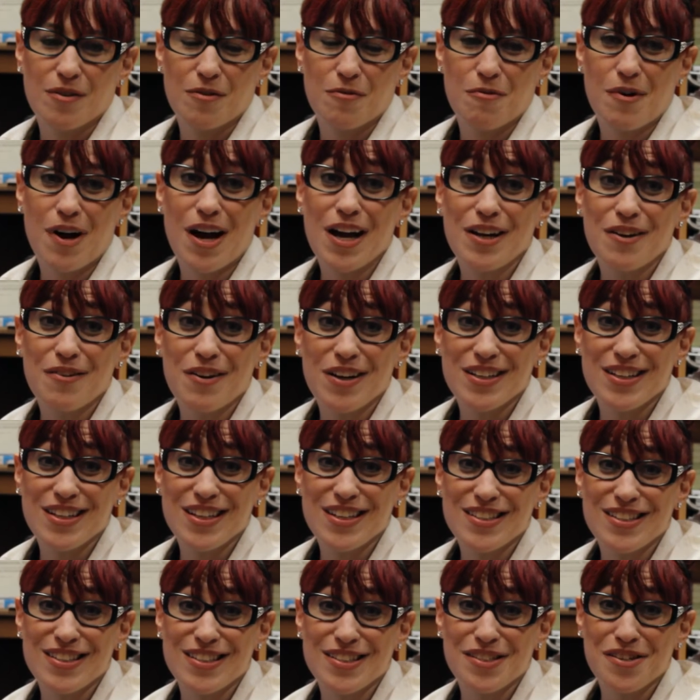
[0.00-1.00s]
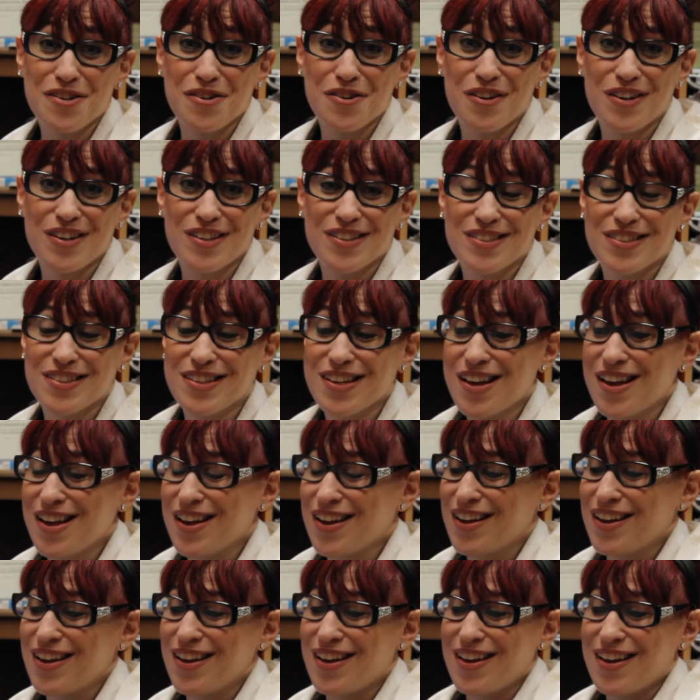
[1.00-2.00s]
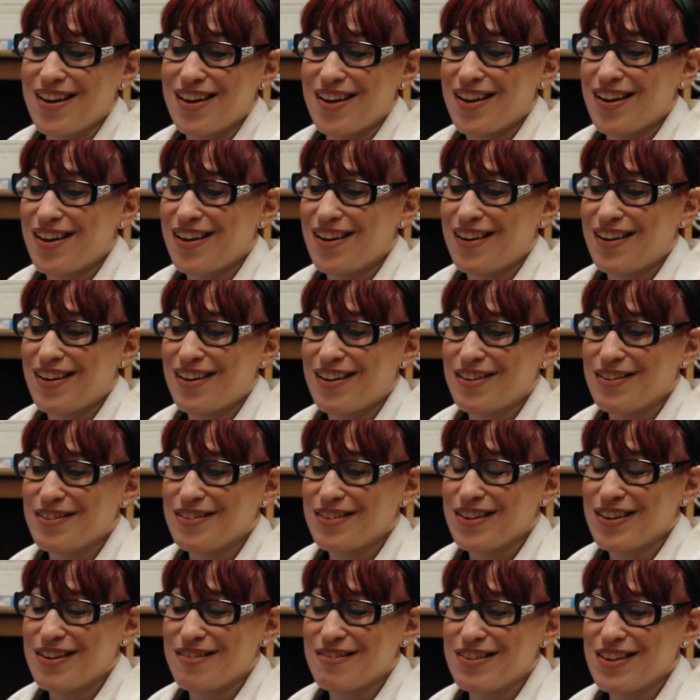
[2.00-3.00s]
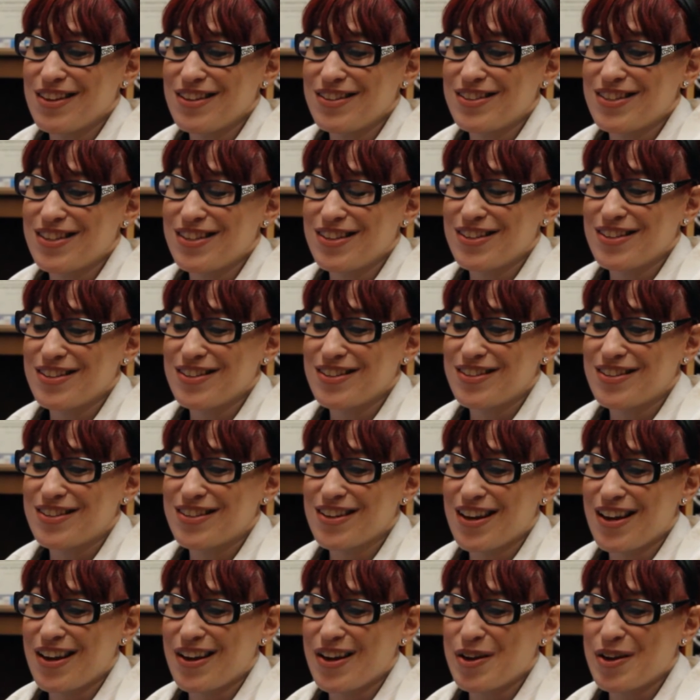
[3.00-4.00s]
Why do I teach this course? This is